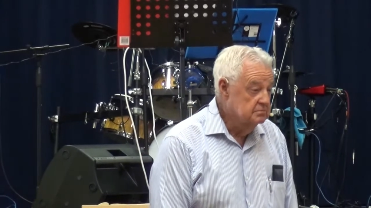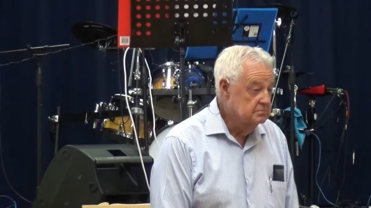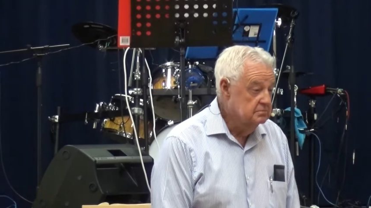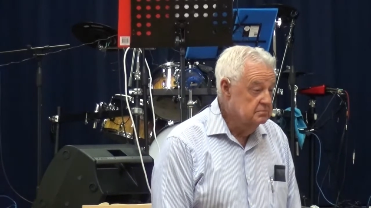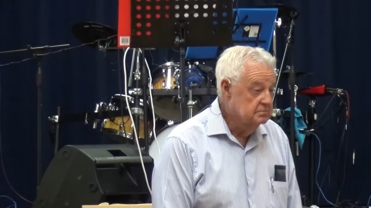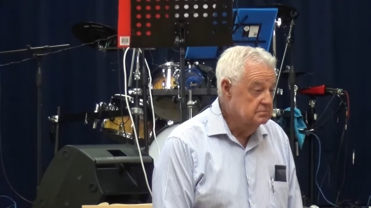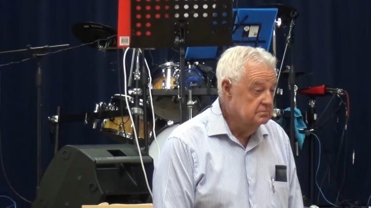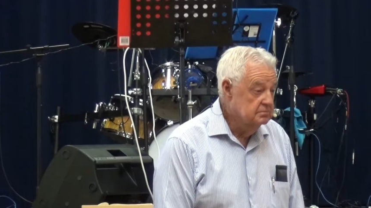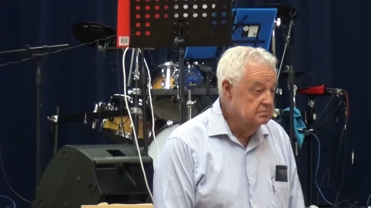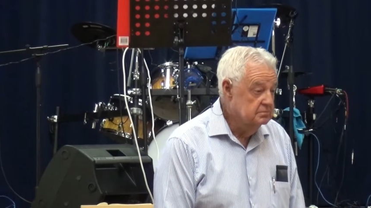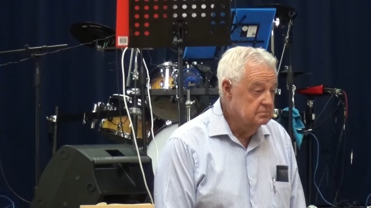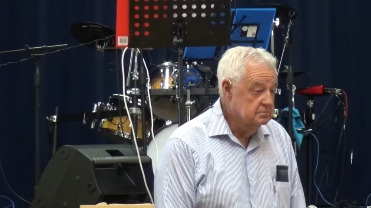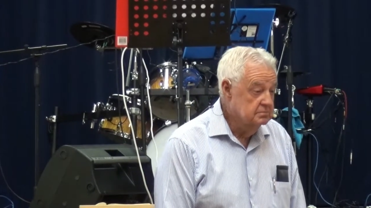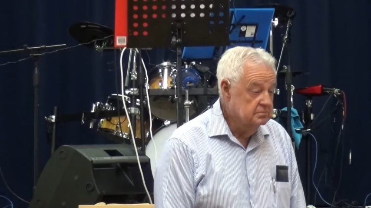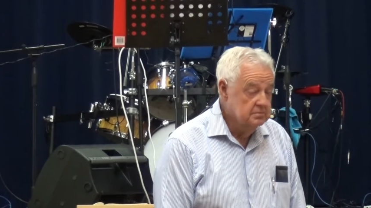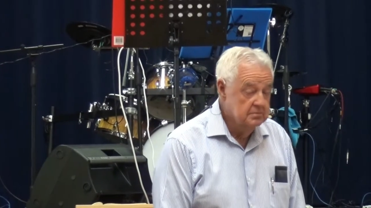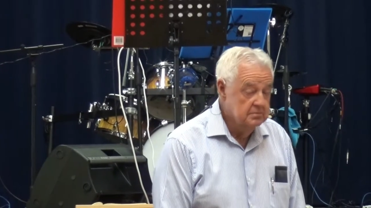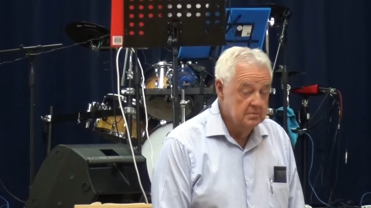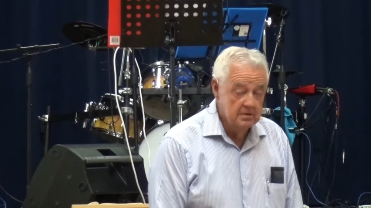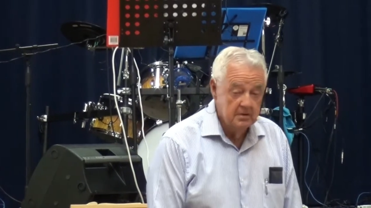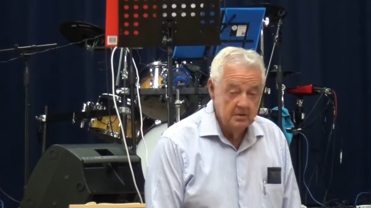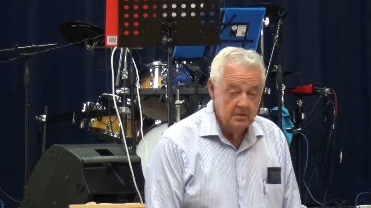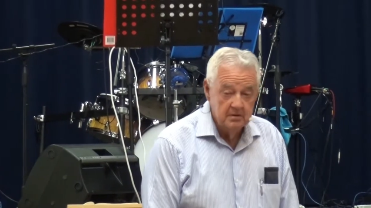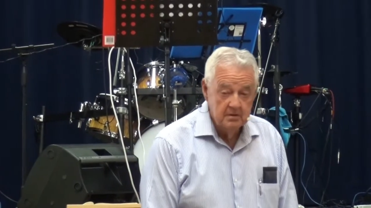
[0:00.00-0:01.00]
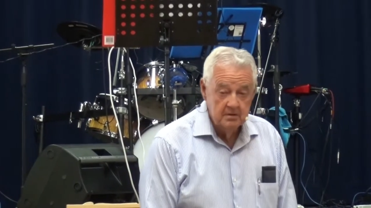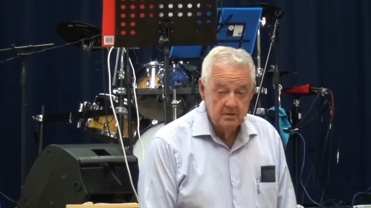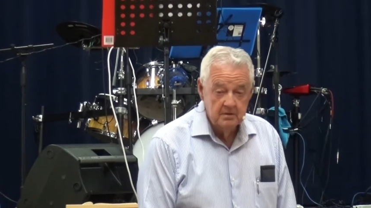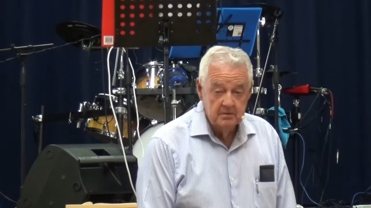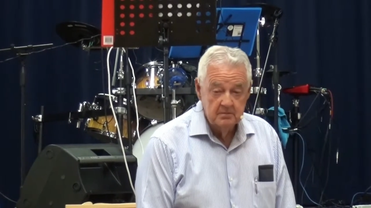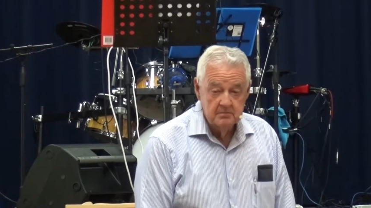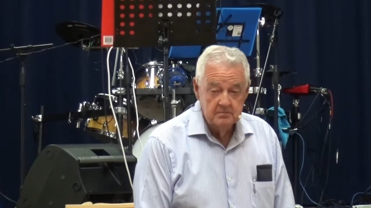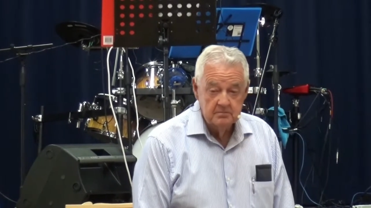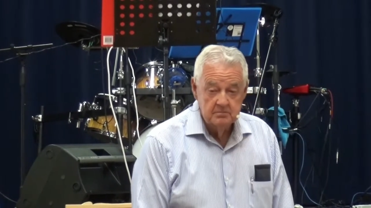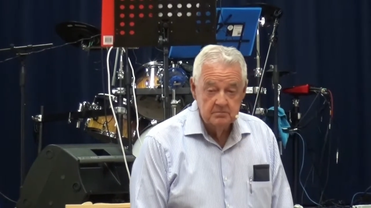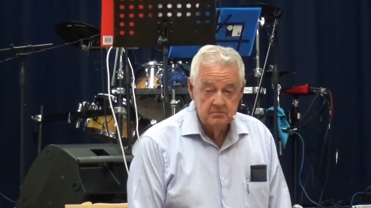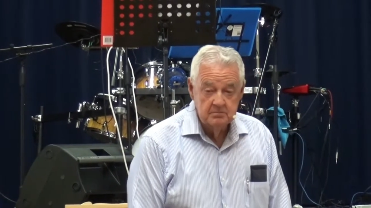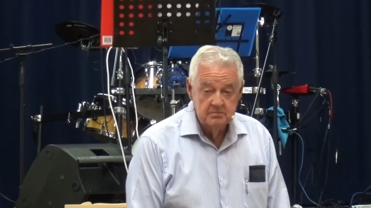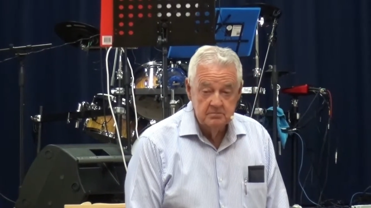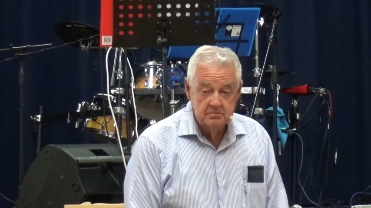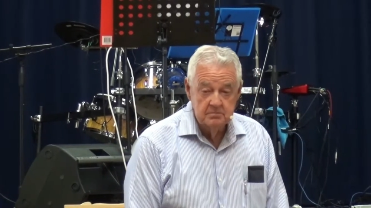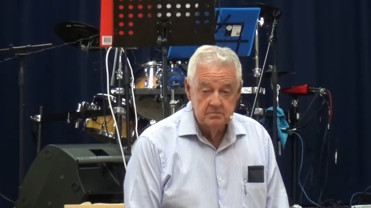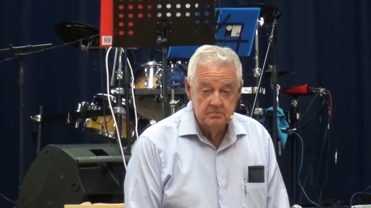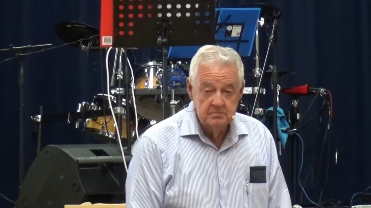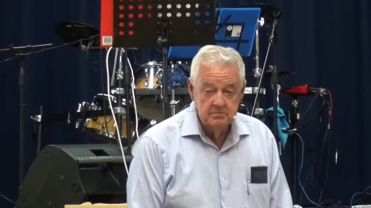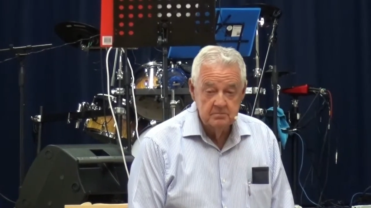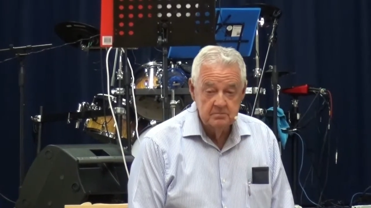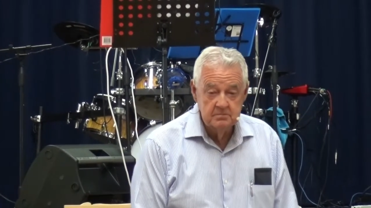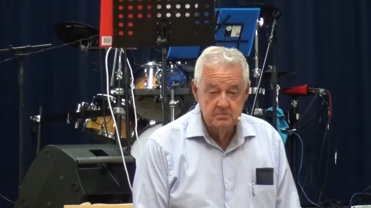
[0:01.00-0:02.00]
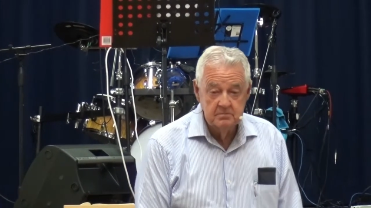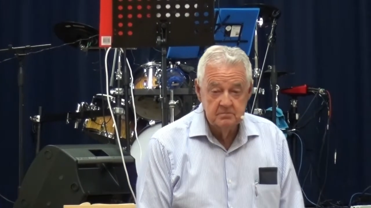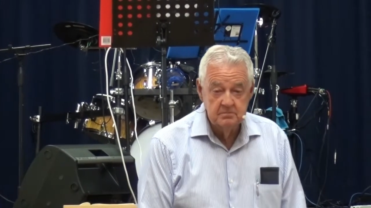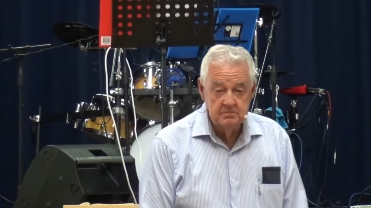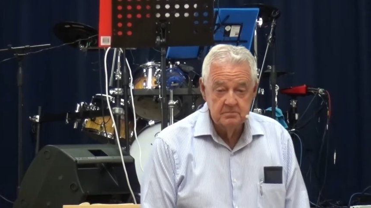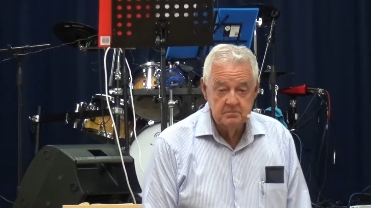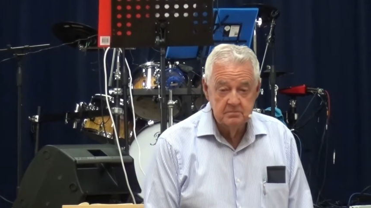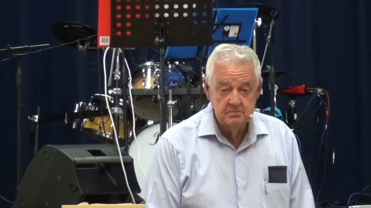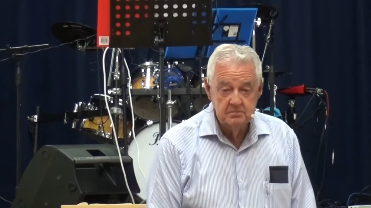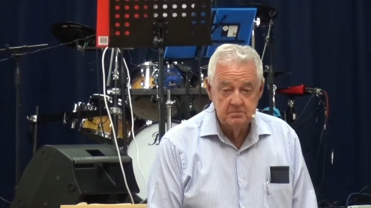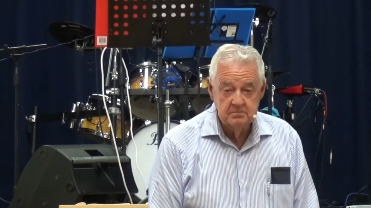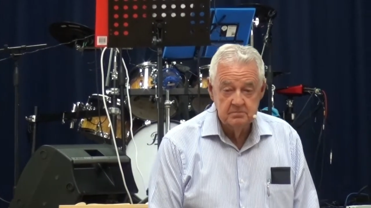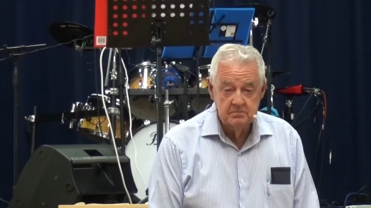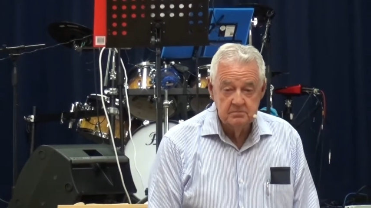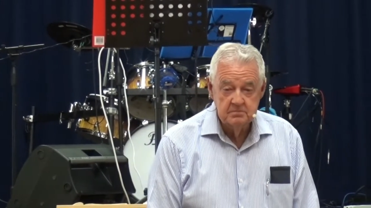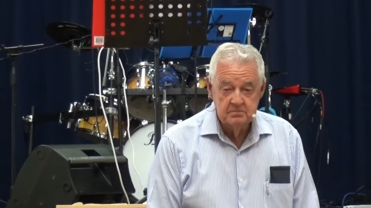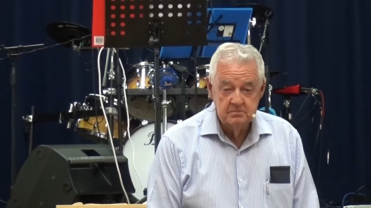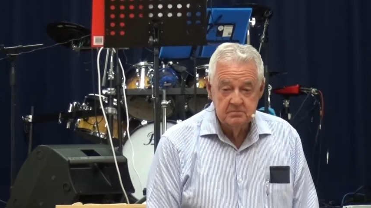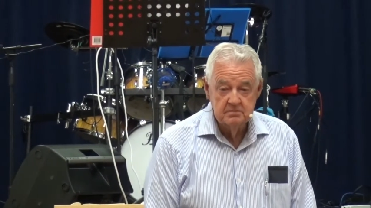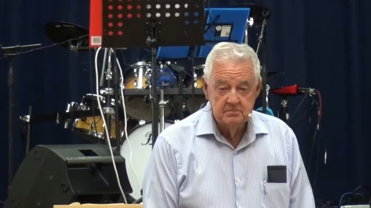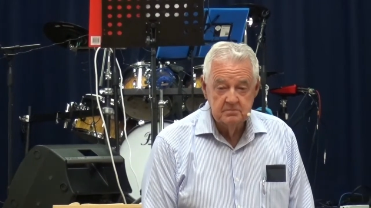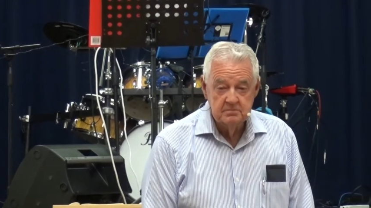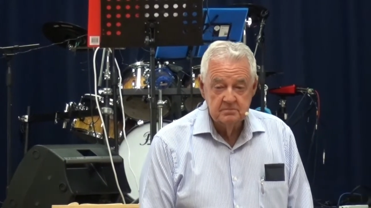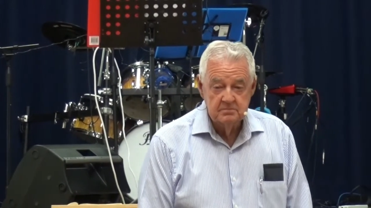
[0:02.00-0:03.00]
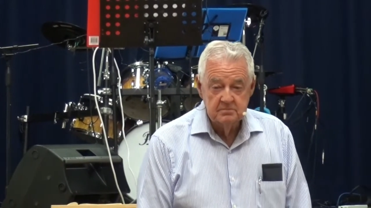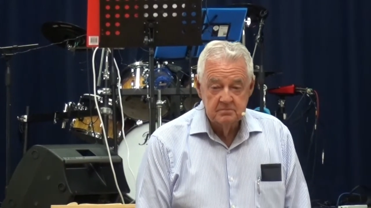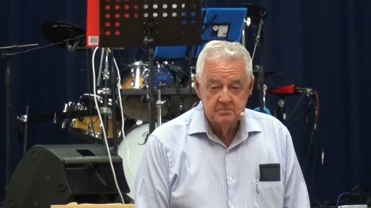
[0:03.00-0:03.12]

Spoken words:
Nothing is said.